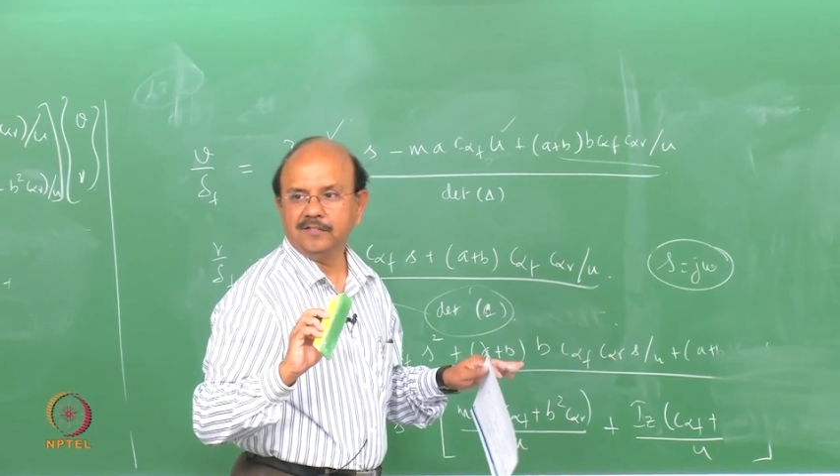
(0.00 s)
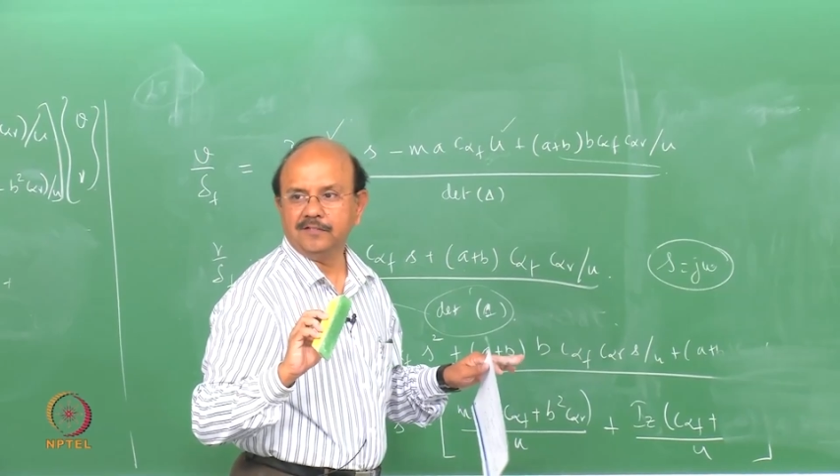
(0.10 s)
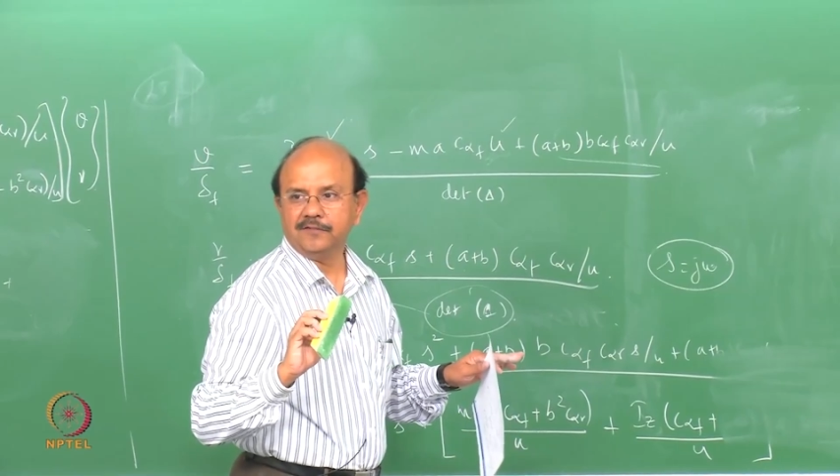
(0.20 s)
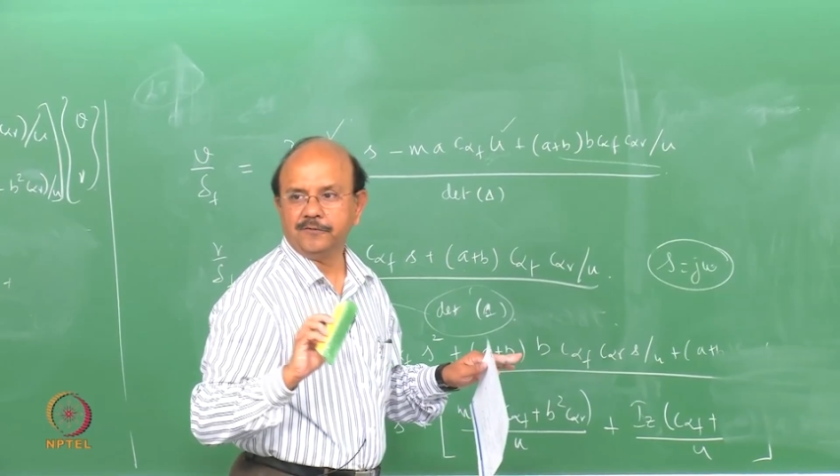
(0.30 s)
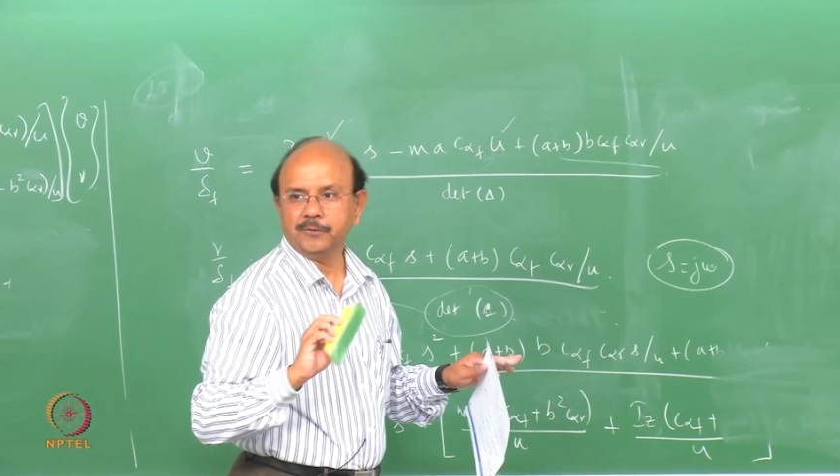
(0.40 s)

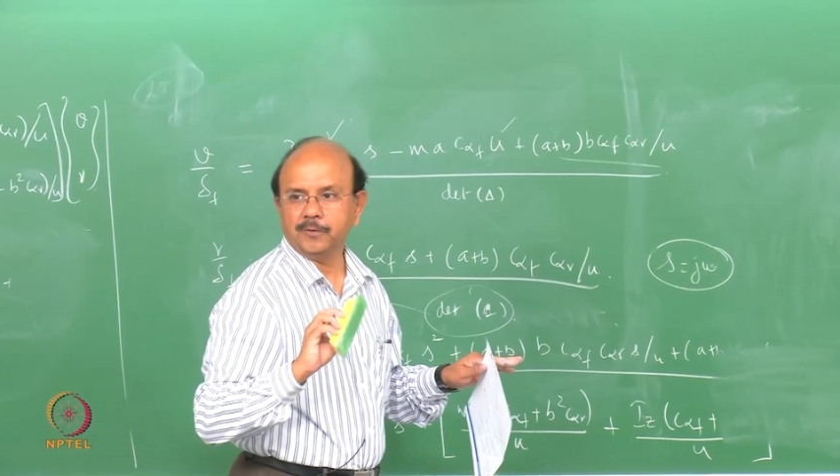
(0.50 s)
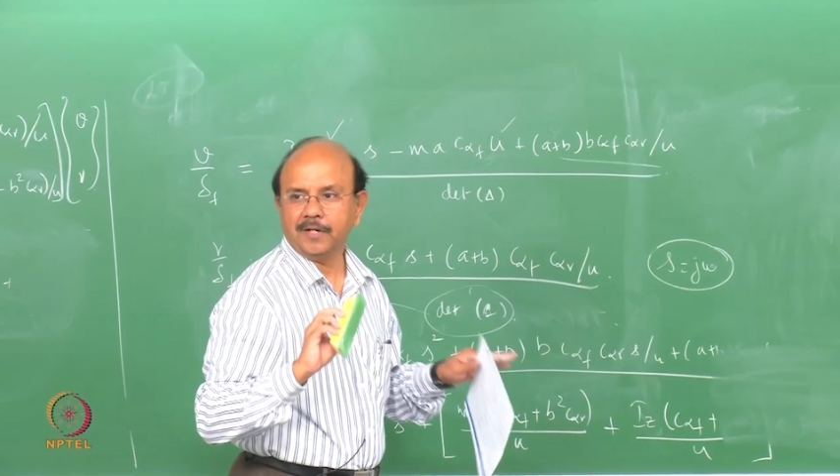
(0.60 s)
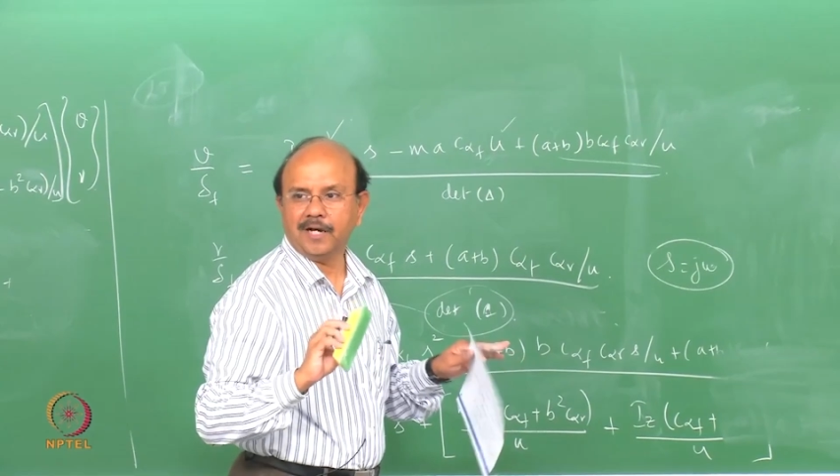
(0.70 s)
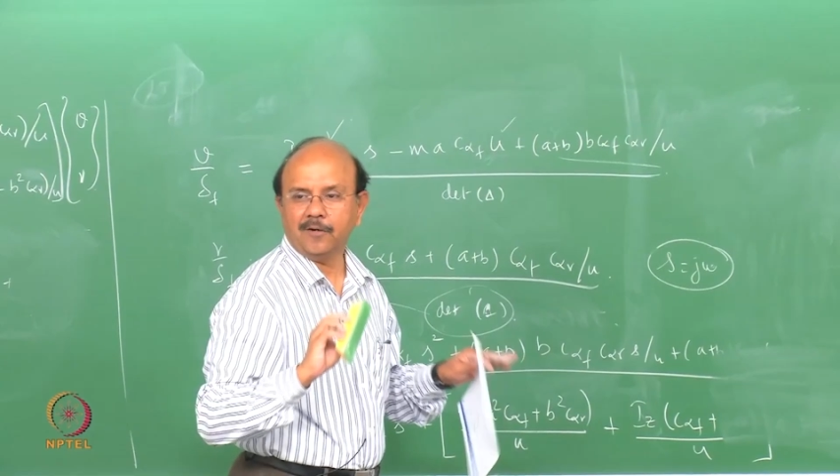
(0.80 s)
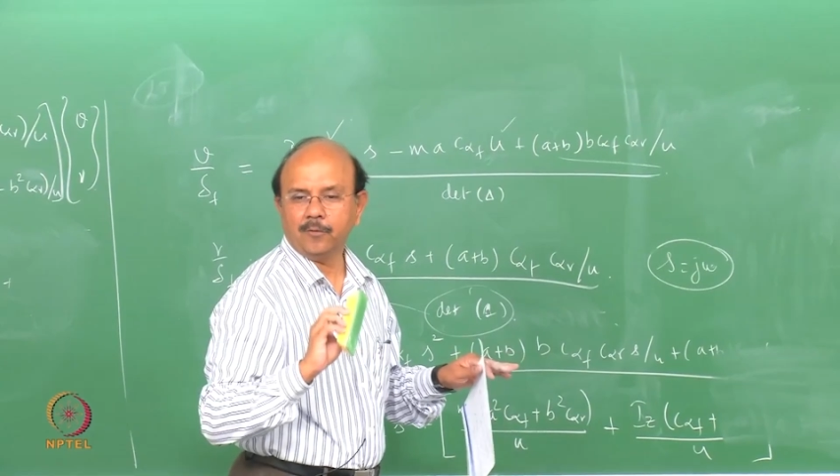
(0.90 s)
If you
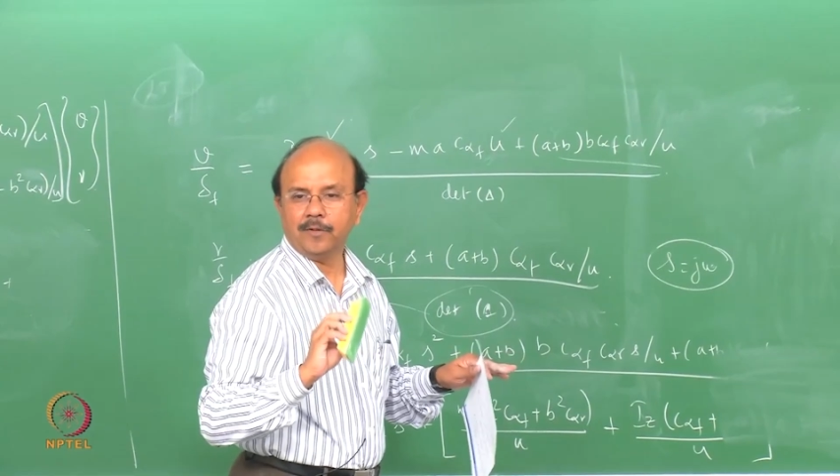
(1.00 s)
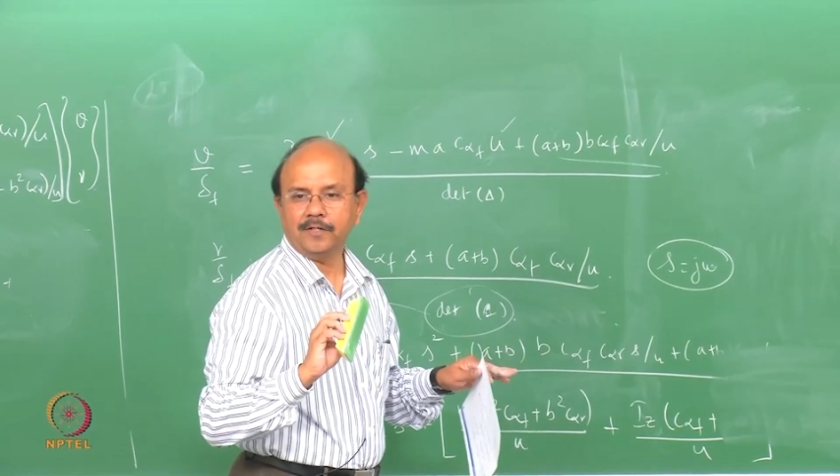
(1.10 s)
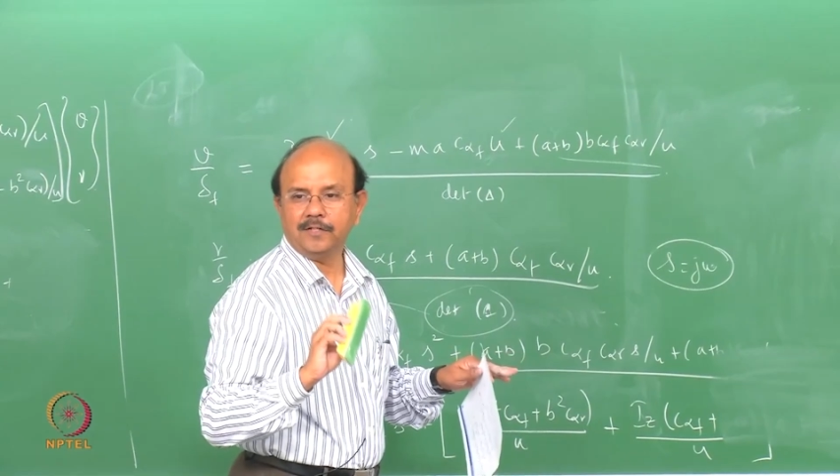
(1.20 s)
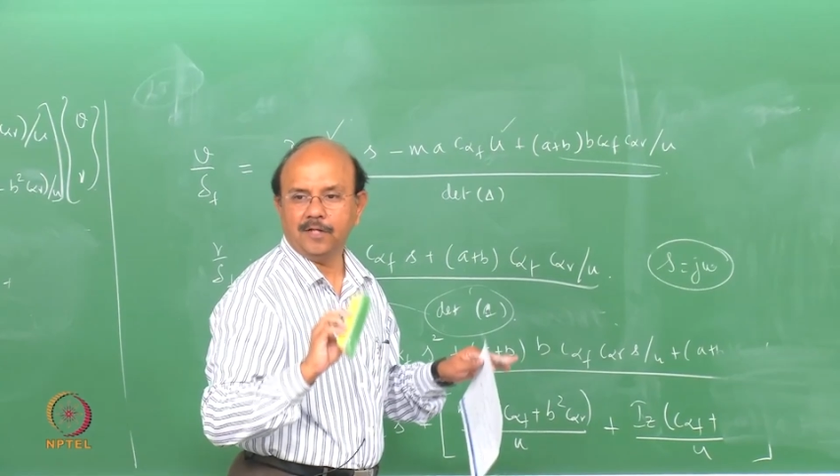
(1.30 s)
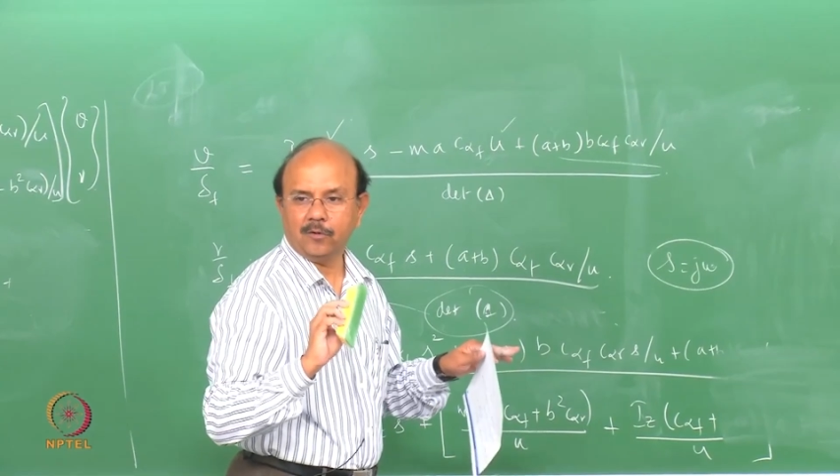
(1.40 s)
have
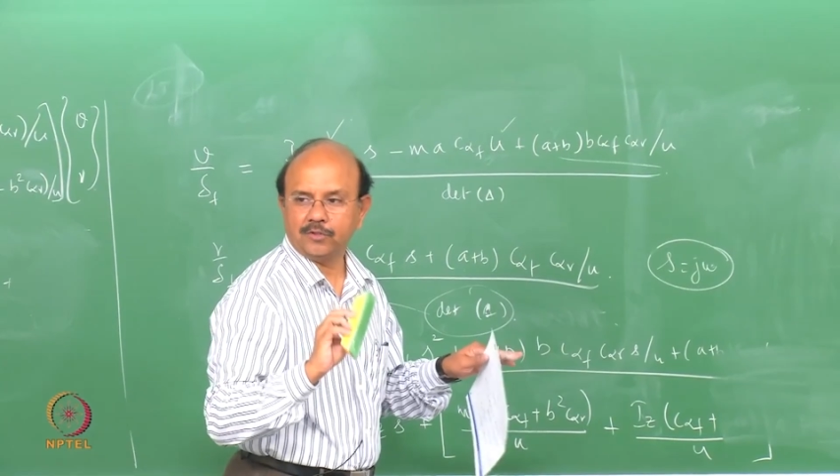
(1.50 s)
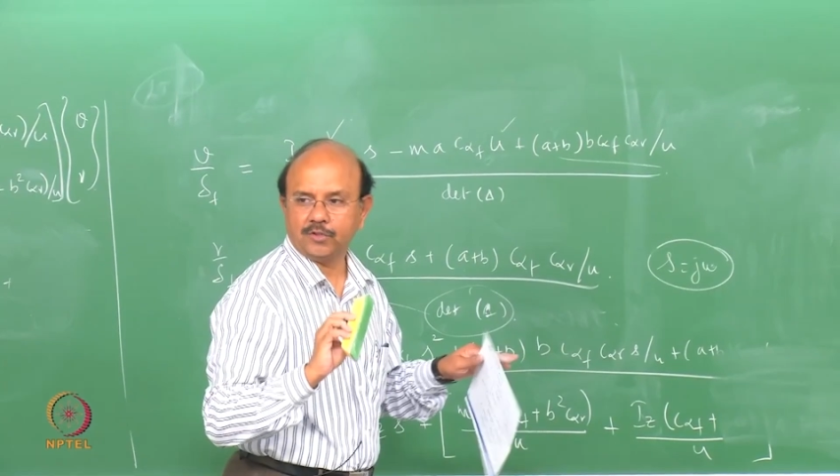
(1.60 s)
any doubt,